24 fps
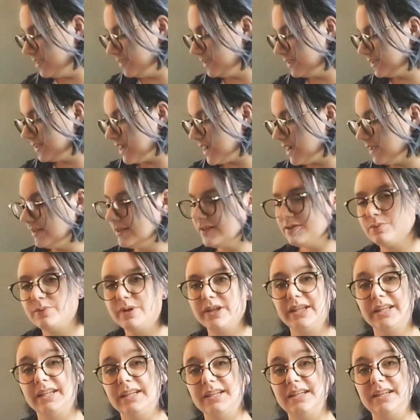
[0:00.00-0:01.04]
stylists
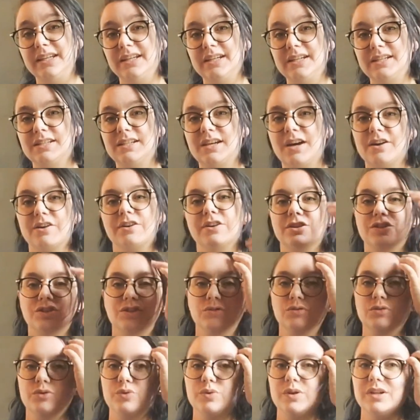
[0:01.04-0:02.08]
really need a good
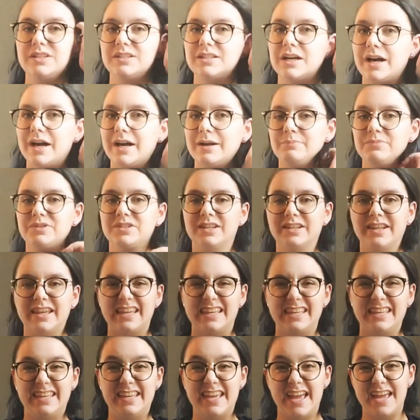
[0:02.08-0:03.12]
2-3 times to
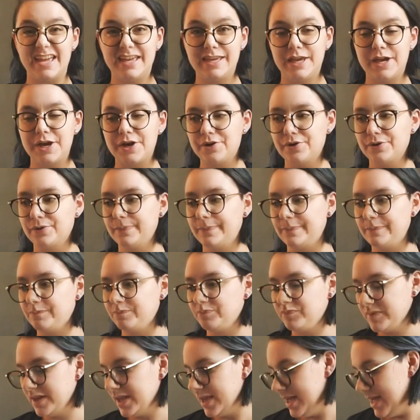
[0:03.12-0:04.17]
like get you.
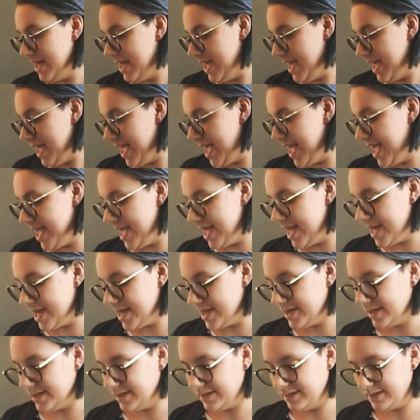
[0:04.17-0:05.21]

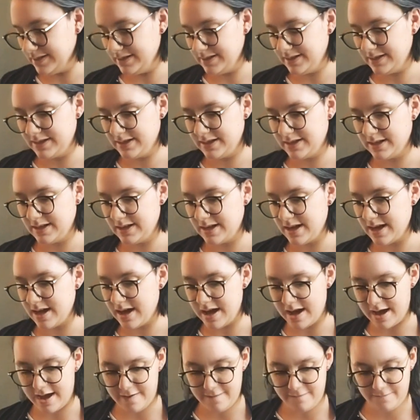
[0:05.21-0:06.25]
And
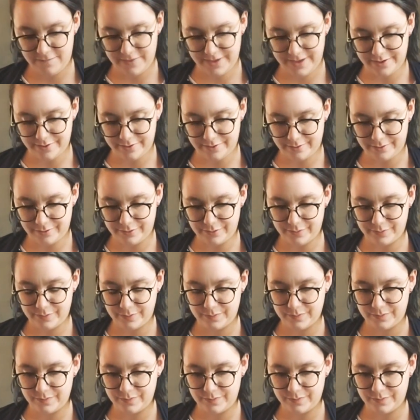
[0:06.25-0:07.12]
I feel